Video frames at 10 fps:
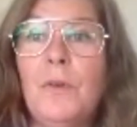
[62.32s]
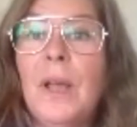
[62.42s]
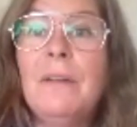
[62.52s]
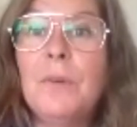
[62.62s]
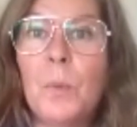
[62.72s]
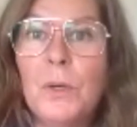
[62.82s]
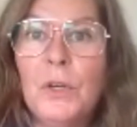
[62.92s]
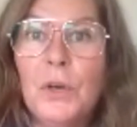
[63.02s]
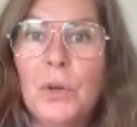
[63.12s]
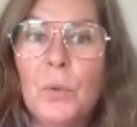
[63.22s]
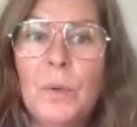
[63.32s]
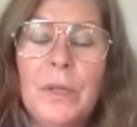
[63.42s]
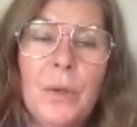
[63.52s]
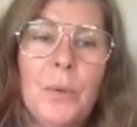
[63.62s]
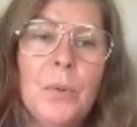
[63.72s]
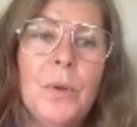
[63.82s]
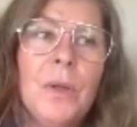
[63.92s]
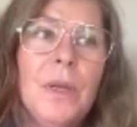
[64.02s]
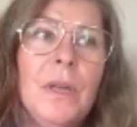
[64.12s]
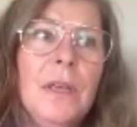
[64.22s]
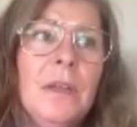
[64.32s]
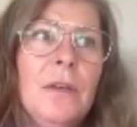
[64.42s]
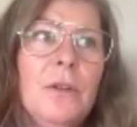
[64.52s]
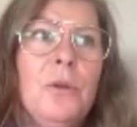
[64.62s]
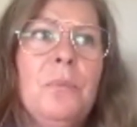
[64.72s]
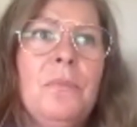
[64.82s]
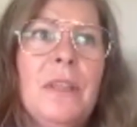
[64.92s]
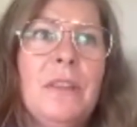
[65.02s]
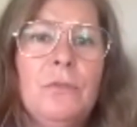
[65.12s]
everyone, not only you. That